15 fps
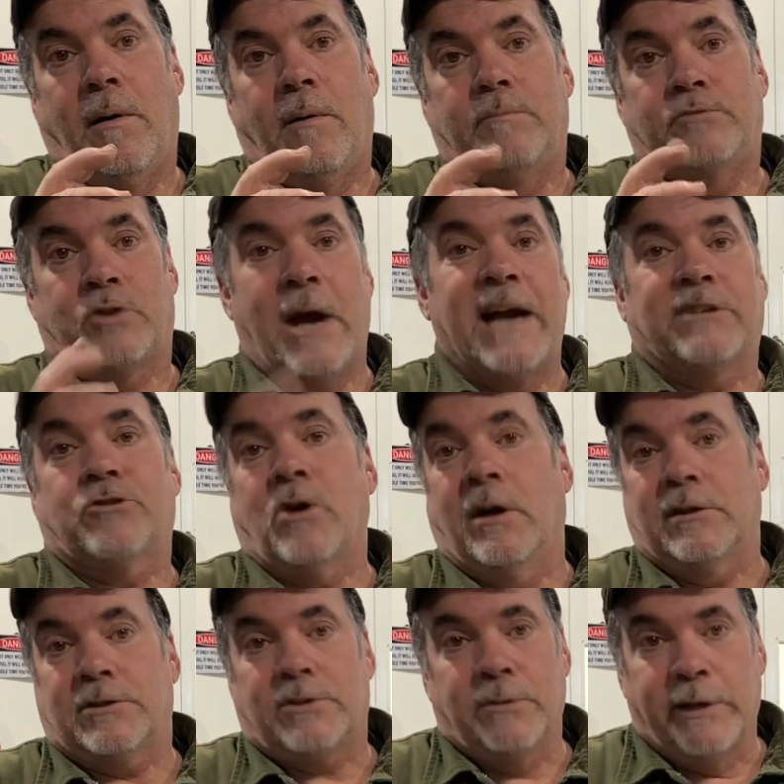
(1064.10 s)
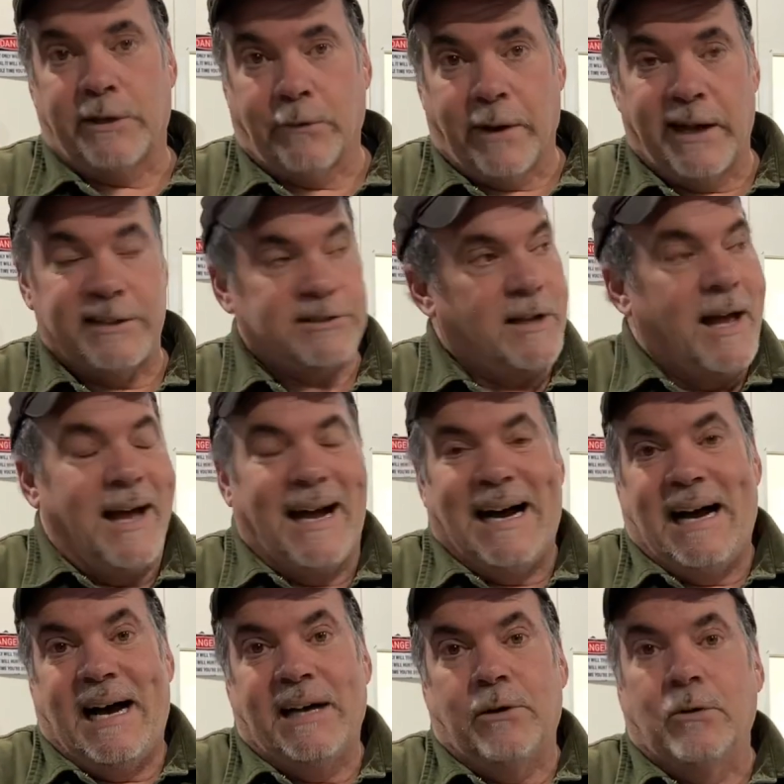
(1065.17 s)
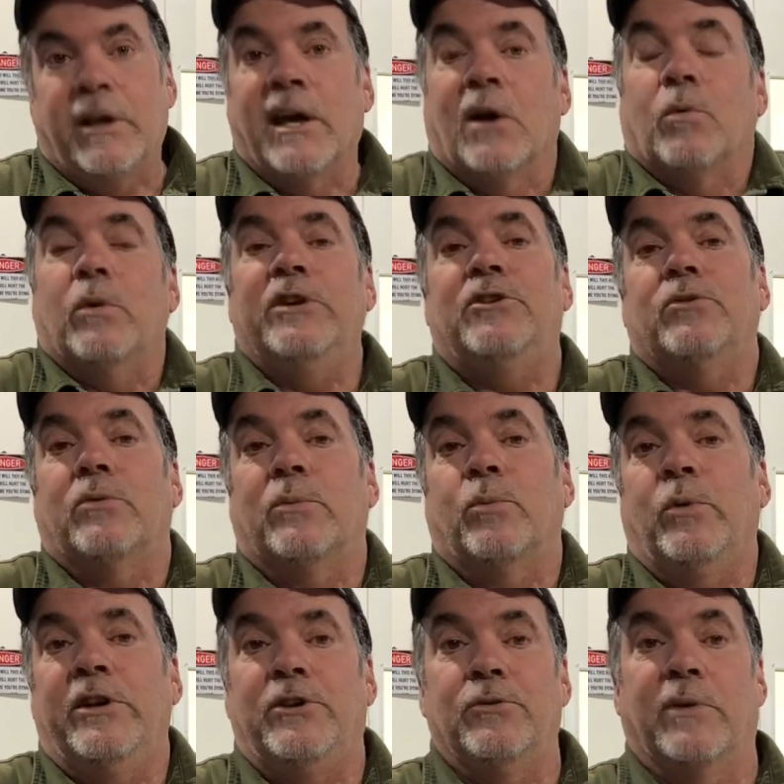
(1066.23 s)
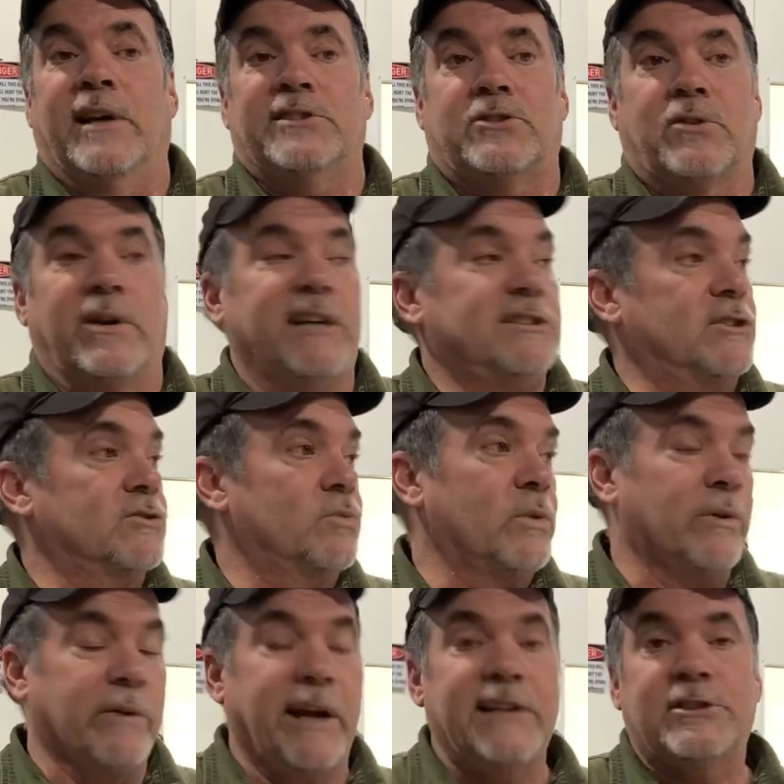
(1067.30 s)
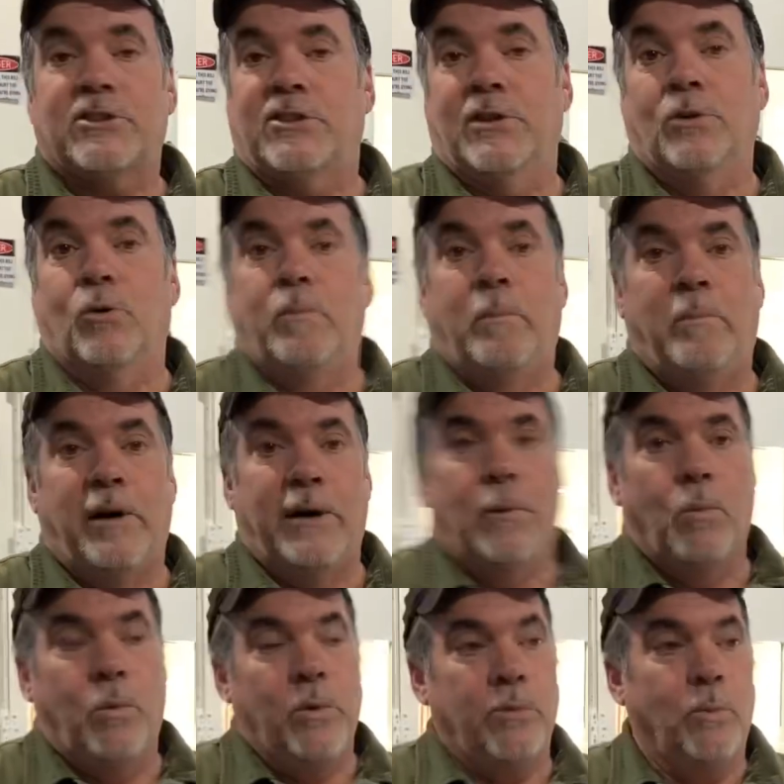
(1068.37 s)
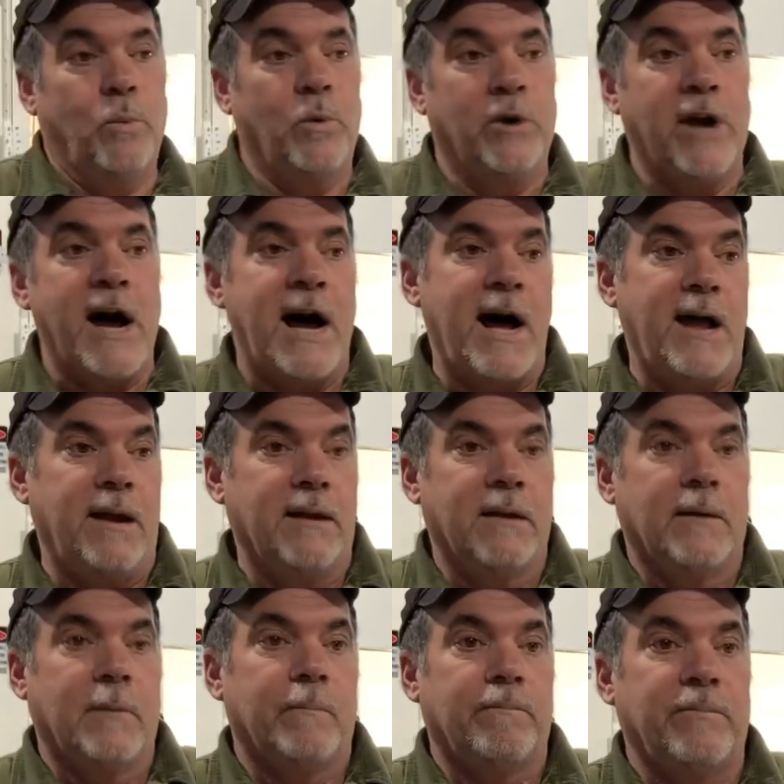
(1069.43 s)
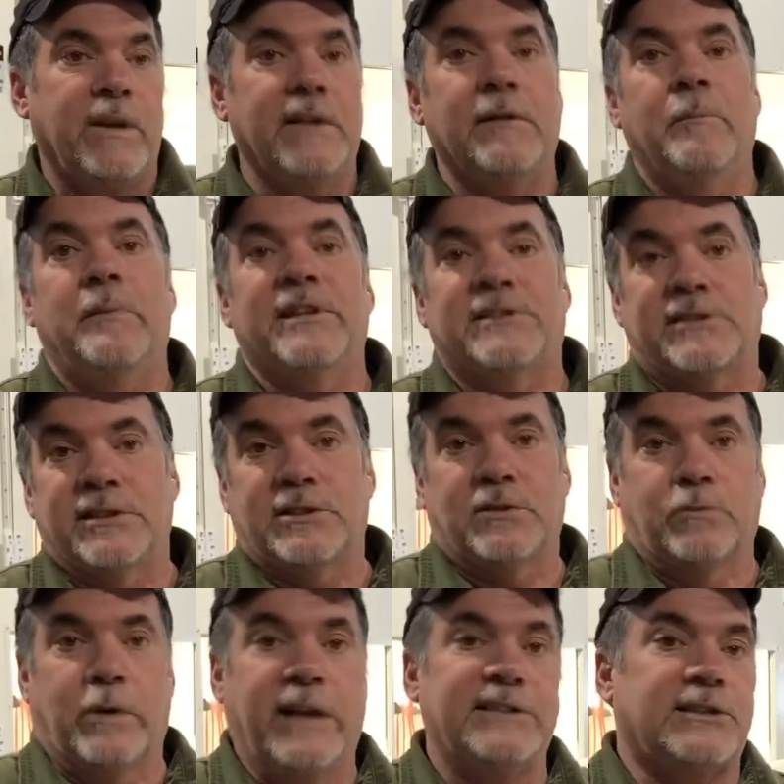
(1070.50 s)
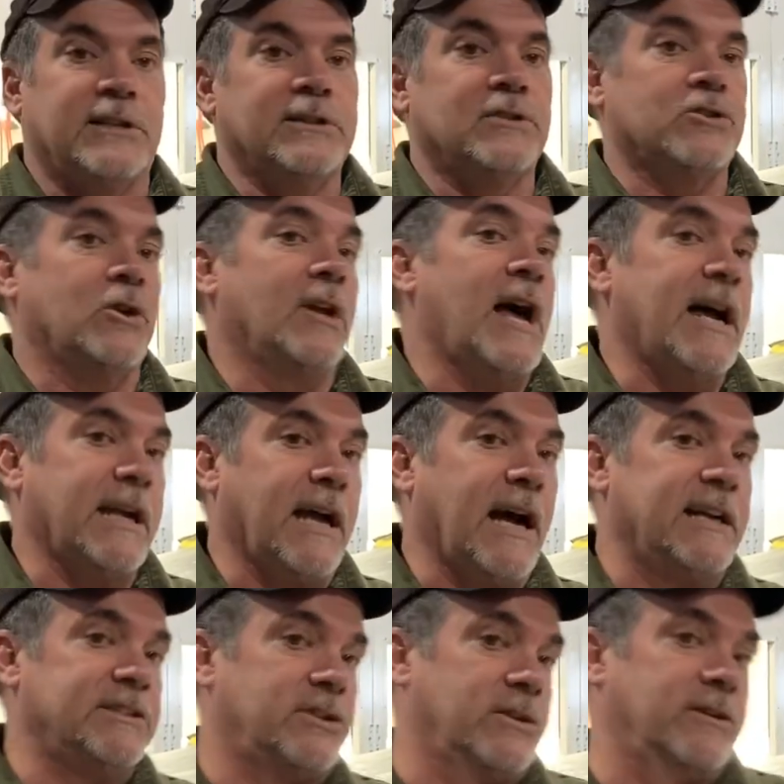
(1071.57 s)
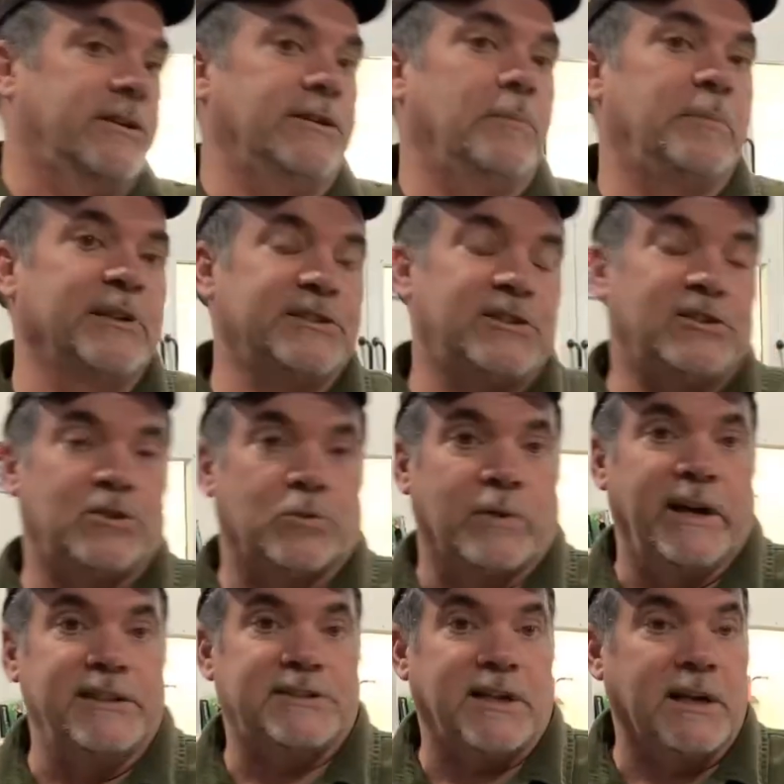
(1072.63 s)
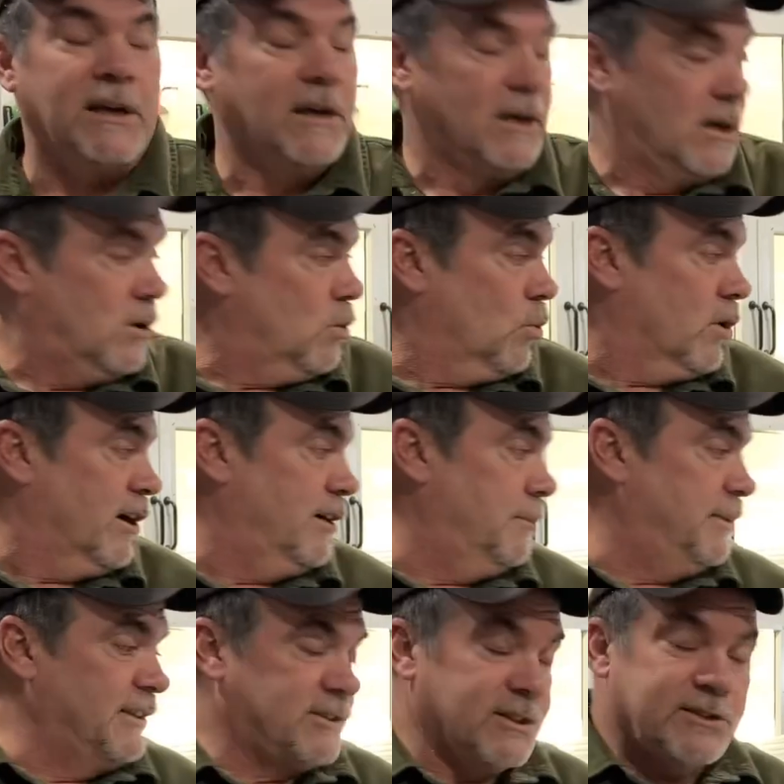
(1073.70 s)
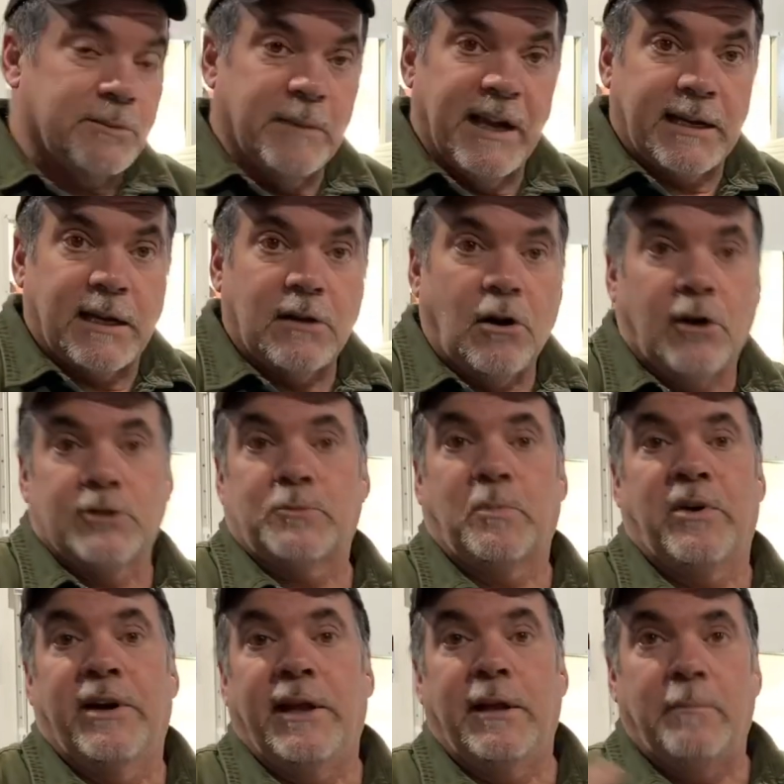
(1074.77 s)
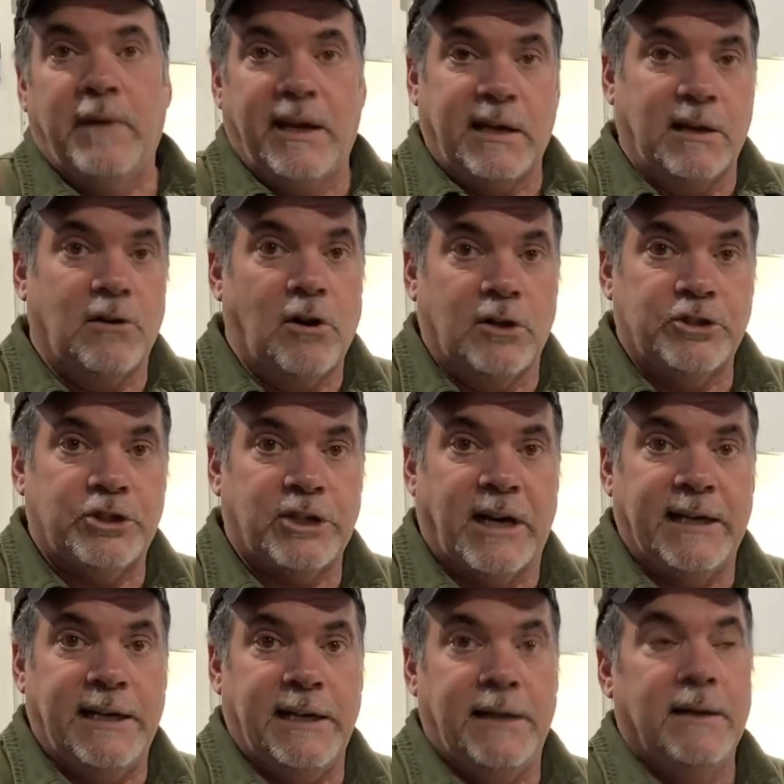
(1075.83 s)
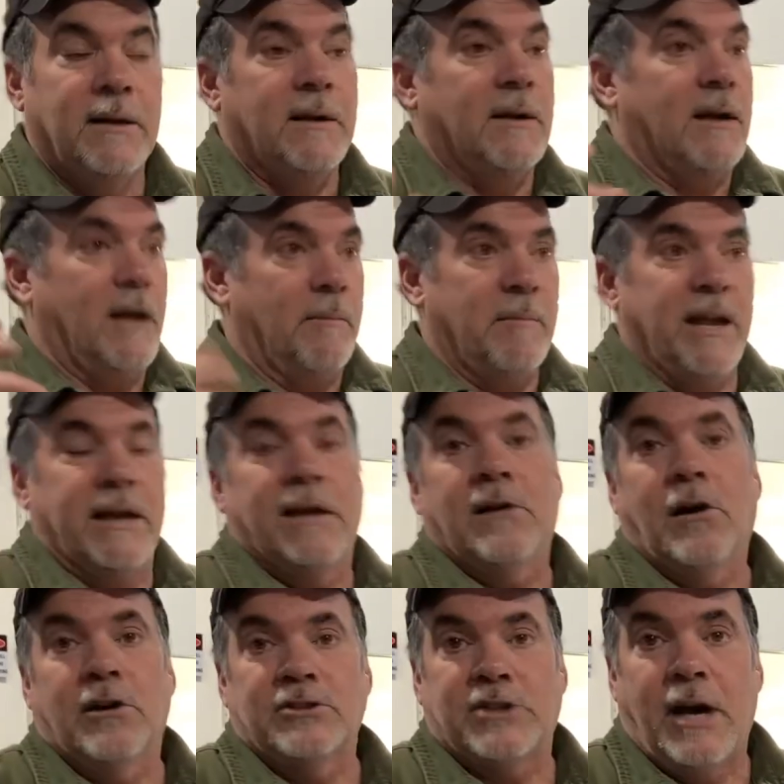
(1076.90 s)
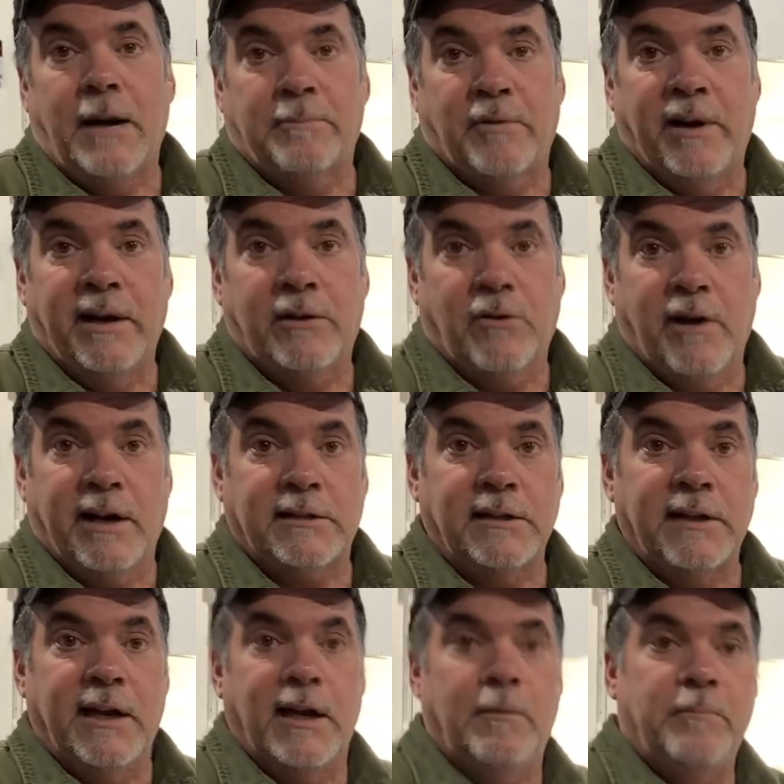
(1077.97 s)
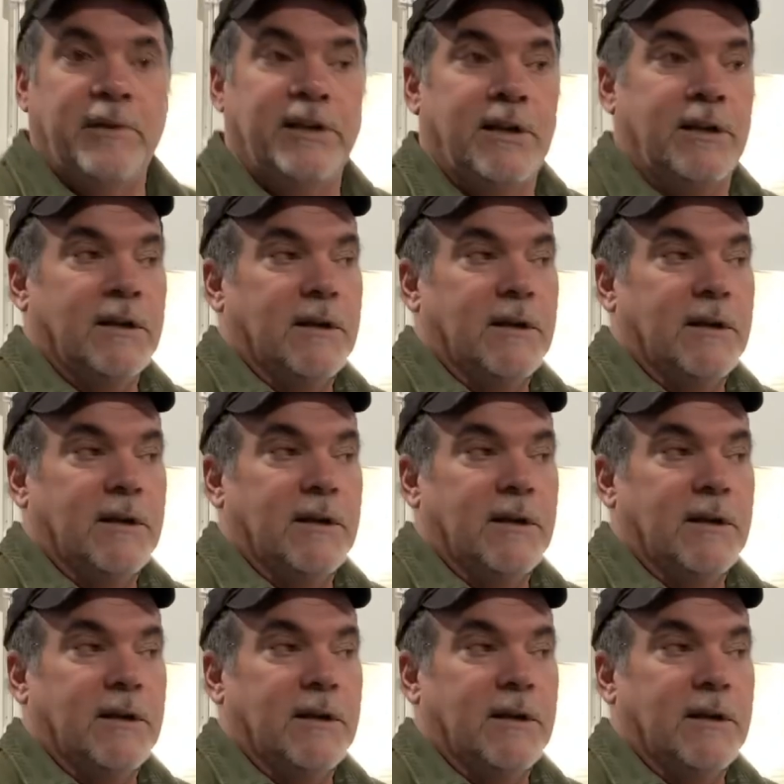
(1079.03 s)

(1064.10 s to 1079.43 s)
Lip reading: drag trucks so we could race. I don't care. We do restorations. We race too, but we're not in the business of racing. There's a lot of guys that are in the business of racing. We're in the business of making cars pretty and making cars shiny and making cars operate correctly and be